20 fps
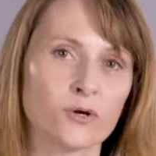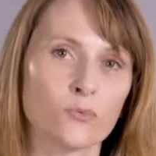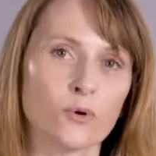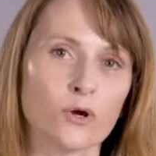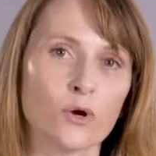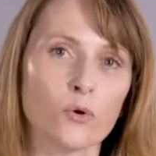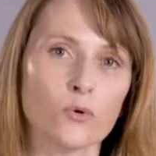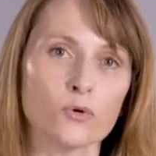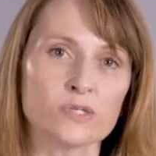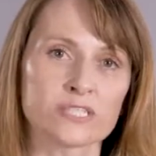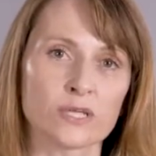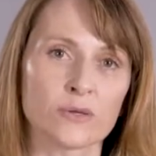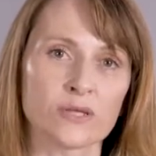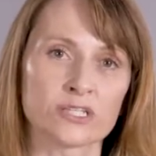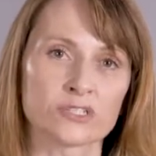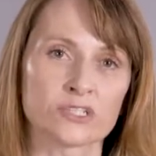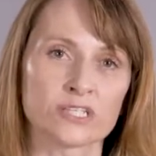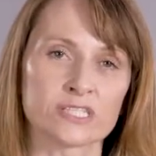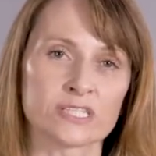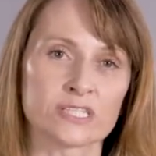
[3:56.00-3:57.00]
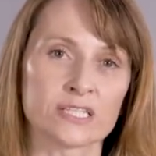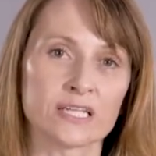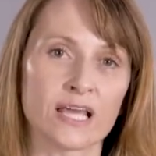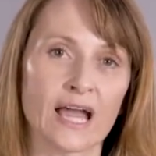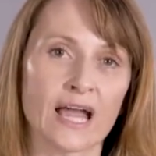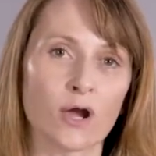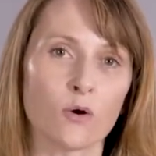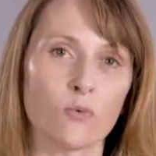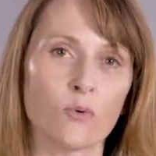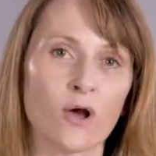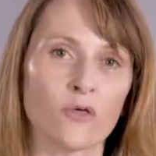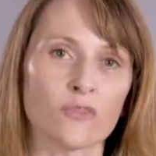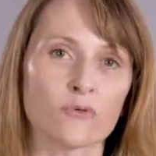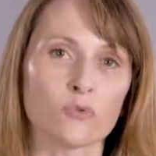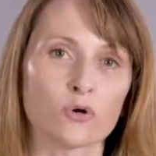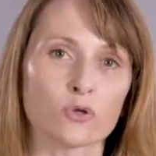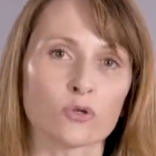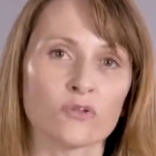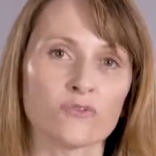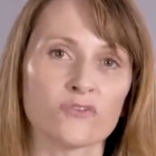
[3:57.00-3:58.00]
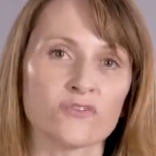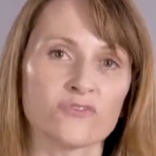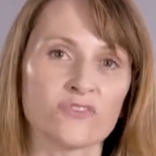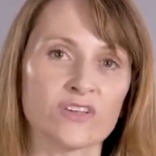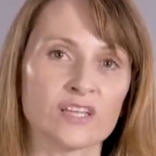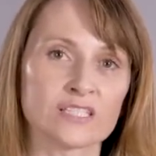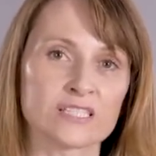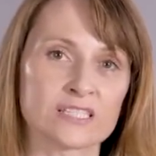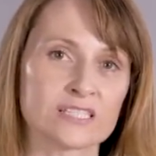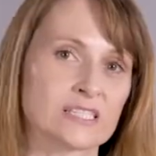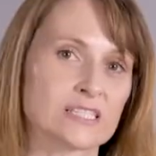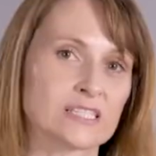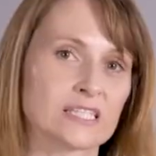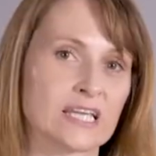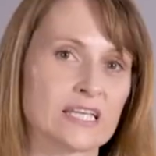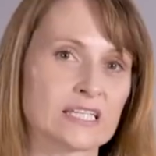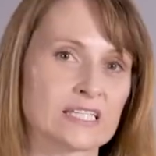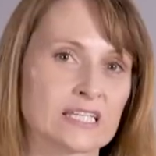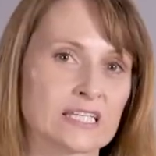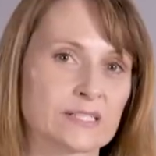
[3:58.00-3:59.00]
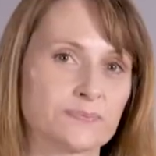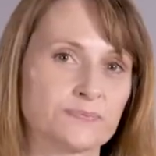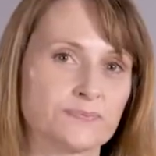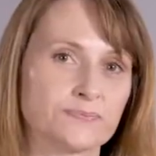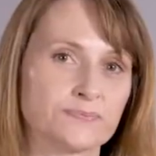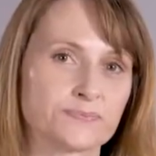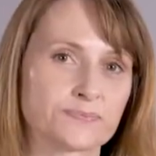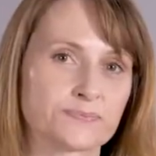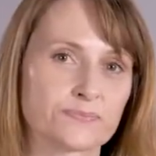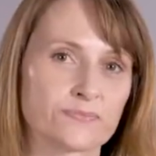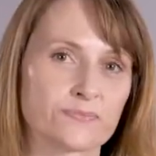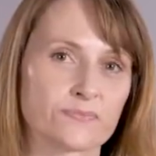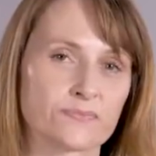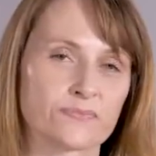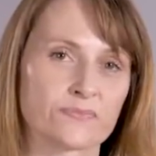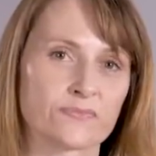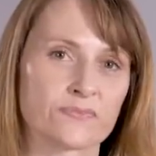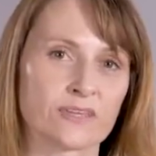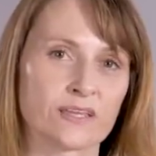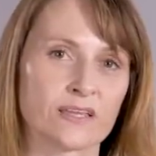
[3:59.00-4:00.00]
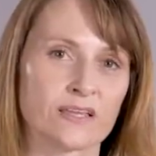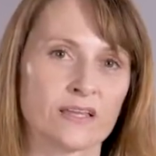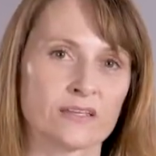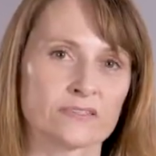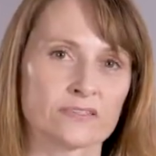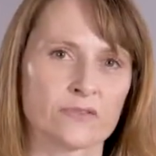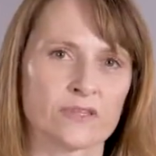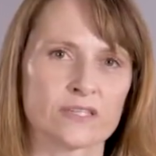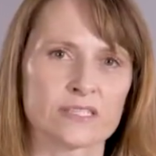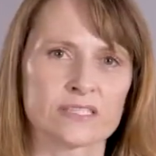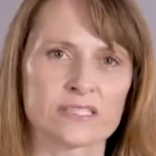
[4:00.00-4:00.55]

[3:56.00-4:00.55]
we're also interested in how well the model fits the data. So there's